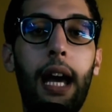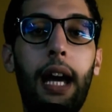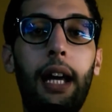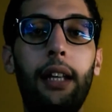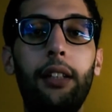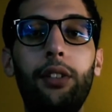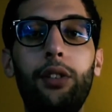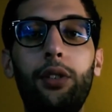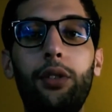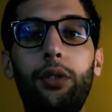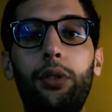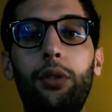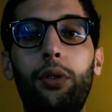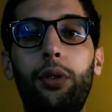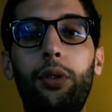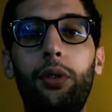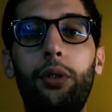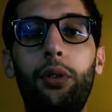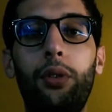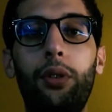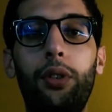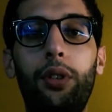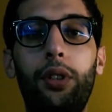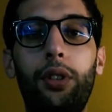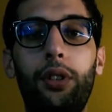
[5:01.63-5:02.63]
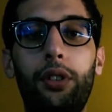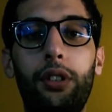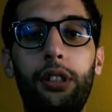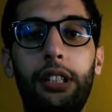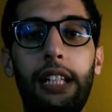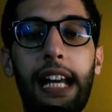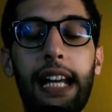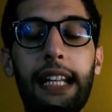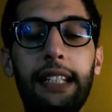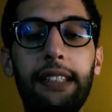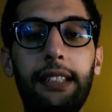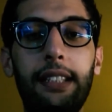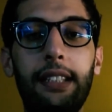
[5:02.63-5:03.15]
and you do your
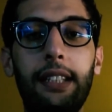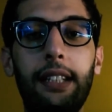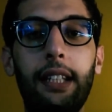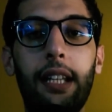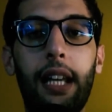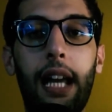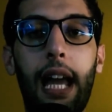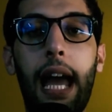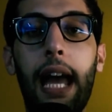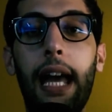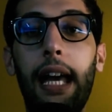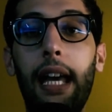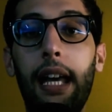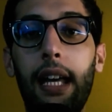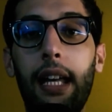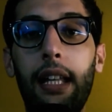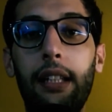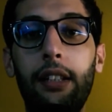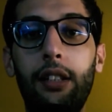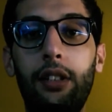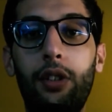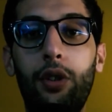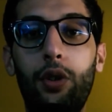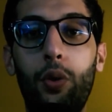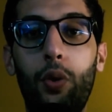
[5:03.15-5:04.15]
testing, and